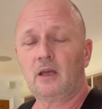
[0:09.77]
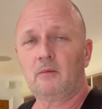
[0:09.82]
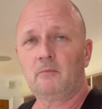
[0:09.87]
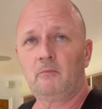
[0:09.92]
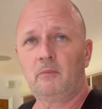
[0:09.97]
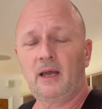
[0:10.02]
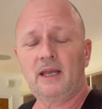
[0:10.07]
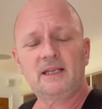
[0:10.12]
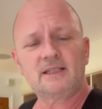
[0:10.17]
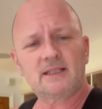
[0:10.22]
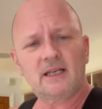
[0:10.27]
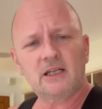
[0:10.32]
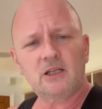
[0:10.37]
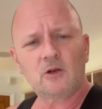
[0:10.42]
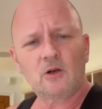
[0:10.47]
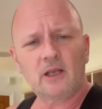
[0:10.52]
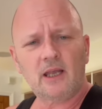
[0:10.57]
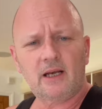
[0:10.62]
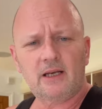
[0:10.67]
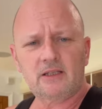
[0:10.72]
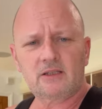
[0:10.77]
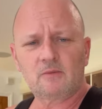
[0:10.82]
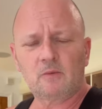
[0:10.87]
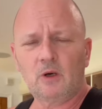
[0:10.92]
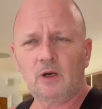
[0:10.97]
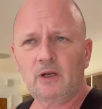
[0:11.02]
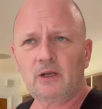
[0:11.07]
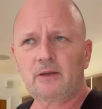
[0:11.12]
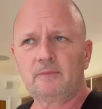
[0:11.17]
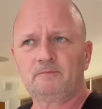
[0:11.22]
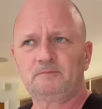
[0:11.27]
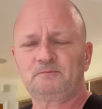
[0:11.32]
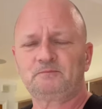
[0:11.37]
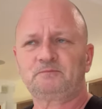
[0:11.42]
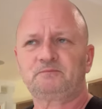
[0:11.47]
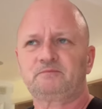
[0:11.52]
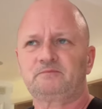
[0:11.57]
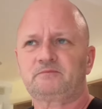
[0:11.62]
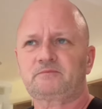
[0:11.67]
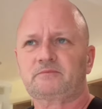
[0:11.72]
but he said he couldn't get it to work.
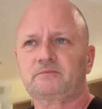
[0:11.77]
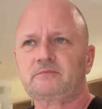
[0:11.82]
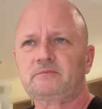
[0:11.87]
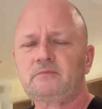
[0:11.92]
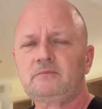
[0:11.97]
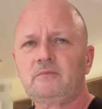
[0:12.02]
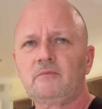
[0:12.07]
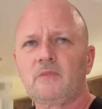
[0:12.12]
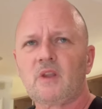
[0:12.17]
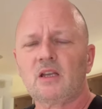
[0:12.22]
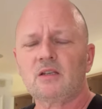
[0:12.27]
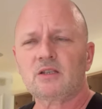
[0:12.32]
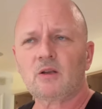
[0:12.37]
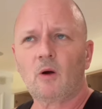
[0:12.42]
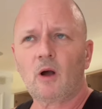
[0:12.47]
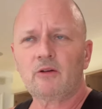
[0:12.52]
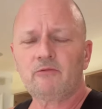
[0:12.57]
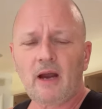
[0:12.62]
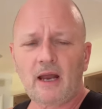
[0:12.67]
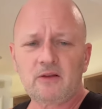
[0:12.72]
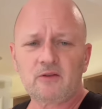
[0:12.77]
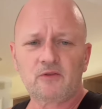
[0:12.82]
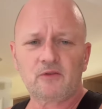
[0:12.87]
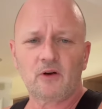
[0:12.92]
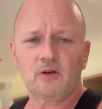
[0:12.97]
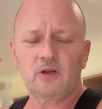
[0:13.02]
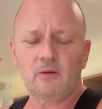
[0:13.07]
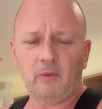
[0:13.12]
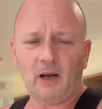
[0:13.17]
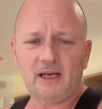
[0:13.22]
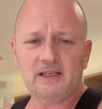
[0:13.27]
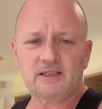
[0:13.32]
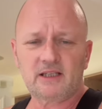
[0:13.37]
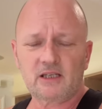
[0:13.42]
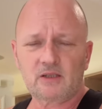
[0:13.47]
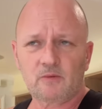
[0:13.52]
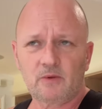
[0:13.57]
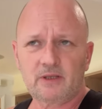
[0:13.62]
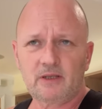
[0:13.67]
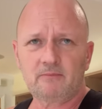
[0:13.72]
So I ran through the
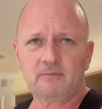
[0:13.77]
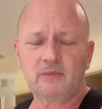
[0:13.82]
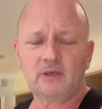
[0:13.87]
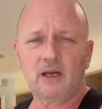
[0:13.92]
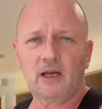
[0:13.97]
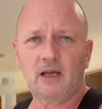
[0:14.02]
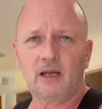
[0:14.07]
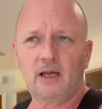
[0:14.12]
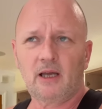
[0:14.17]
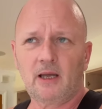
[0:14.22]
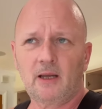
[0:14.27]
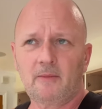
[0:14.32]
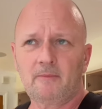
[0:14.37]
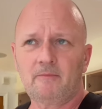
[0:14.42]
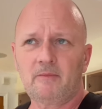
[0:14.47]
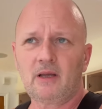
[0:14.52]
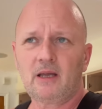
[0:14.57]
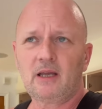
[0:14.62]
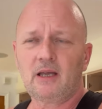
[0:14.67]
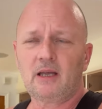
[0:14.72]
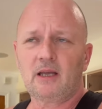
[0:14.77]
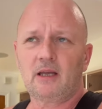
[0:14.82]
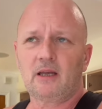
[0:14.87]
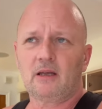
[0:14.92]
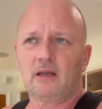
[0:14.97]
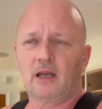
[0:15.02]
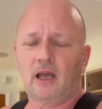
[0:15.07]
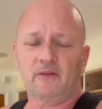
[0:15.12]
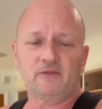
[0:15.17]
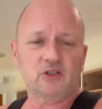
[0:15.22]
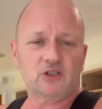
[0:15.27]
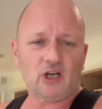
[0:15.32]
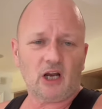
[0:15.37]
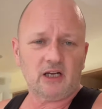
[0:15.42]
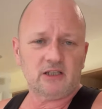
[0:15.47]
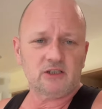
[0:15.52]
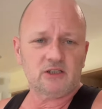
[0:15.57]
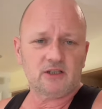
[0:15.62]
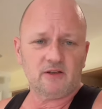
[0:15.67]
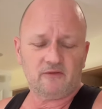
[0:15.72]
basics with him. Have you
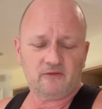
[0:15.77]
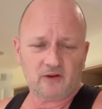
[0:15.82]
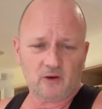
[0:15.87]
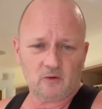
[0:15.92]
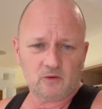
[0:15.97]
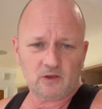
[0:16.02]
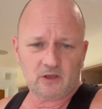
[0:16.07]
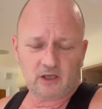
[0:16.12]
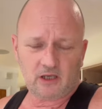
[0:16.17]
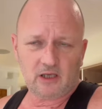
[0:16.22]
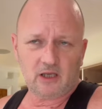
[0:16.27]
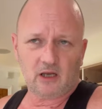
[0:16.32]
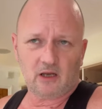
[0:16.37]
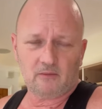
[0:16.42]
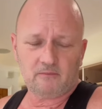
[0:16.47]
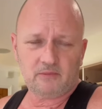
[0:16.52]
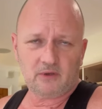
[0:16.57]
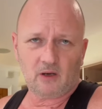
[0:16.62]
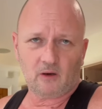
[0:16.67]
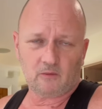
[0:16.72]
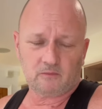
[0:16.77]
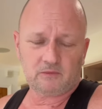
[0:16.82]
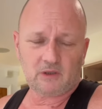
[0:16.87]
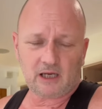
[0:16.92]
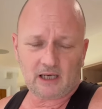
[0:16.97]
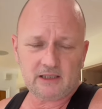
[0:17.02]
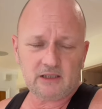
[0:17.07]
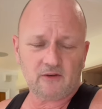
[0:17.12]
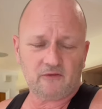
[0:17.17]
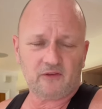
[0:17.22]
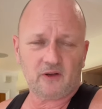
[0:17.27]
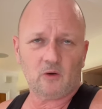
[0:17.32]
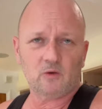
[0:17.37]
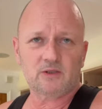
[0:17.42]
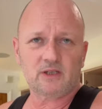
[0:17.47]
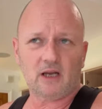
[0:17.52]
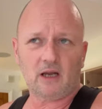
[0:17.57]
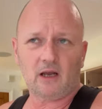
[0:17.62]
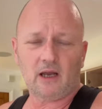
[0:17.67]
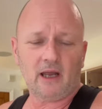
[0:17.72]
changed the cleaned the
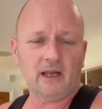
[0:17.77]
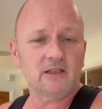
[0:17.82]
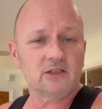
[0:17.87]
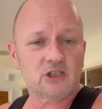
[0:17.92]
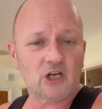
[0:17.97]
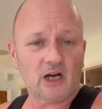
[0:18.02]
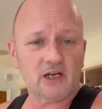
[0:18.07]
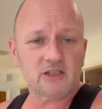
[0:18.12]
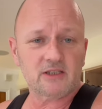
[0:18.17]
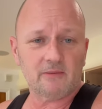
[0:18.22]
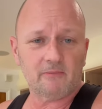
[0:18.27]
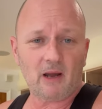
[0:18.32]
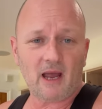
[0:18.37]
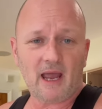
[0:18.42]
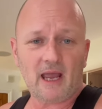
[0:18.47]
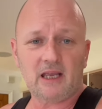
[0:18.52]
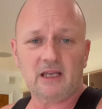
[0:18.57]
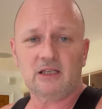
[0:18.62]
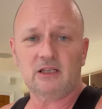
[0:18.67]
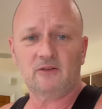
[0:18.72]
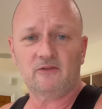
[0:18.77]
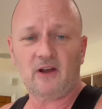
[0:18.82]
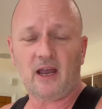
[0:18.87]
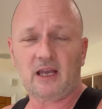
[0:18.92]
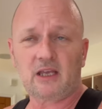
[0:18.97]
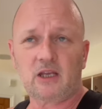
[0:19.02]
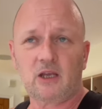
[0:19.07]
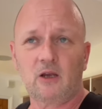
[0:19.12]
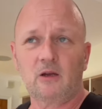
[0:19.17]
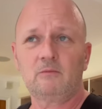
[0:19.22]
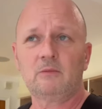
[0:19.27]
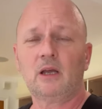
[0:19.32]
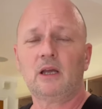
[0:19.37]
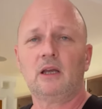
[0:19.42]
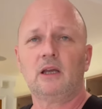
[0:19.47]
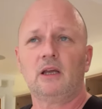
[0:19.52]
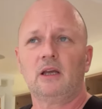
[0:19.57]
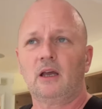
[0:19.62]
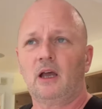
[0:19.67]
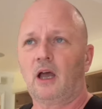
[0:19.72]
filter and changed the bag in your vacuum?
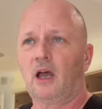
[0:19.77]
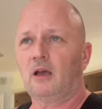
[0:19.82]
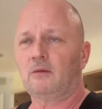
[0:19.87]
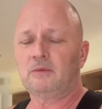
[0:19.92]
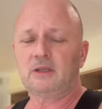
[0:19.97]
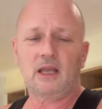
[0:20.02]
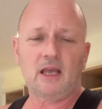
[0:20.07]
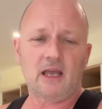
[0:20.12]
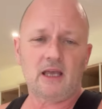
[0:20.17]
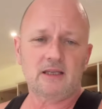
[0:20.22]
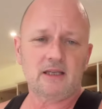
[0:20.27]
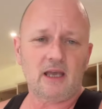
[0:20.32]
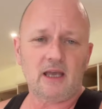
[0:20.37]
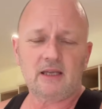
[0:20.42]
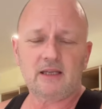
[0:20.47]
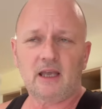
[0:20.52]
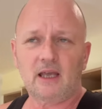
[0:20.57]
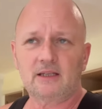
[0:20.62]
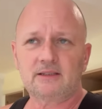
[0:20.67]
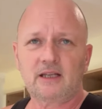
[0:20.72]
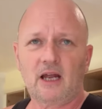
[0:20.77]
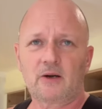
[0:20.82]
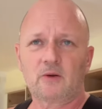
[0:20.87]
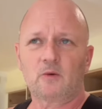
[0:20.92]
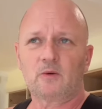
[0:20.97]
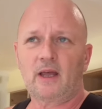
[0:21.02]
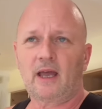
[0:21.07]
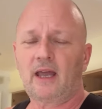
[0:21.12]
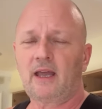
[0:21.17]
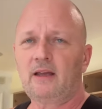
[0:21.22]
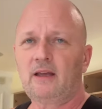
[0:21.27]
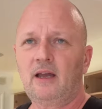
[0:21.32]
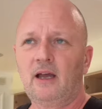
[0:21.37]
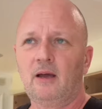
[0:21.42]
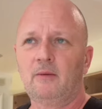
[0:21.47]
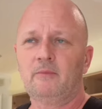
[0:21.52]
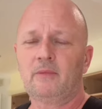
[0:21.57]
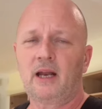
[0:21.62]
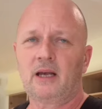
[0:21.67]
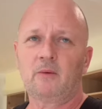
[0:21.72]
Yeah, done all that.
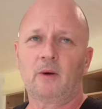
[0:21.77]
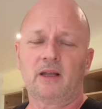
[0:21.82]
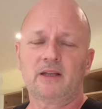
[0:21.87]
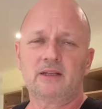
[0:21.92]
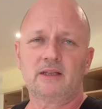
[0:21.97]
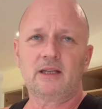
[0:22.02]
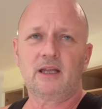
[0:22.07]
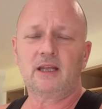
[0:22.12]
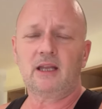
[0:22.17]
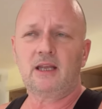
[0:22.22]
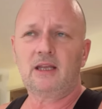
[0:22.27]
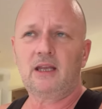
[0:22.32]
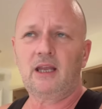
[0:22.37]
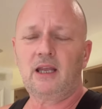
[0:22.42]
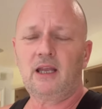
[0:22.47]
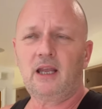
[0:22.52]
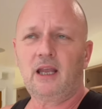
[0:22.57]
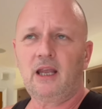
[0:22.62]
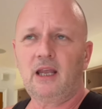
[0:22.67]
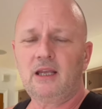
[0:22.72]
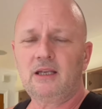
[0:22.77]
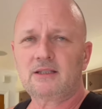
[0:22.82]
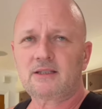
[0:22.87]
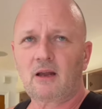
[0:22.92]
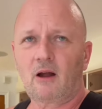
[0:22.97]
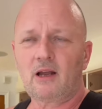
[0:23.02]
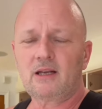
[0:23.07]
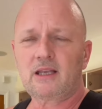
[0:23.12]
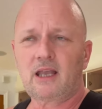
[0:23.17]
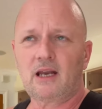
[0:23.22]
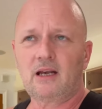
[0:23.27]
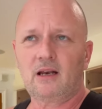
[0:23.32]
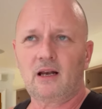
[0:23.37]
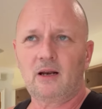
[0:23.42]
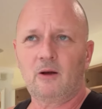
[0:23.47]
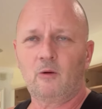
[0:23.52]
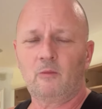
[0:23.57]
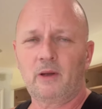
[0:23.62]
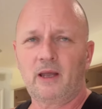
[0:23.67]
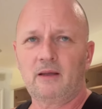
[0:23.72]
Anyway, he started getting a
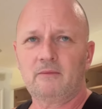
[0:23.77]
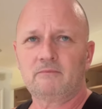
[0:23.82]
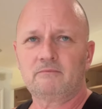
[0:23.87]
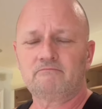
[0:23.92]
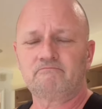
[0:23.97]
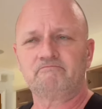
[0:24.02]
little bit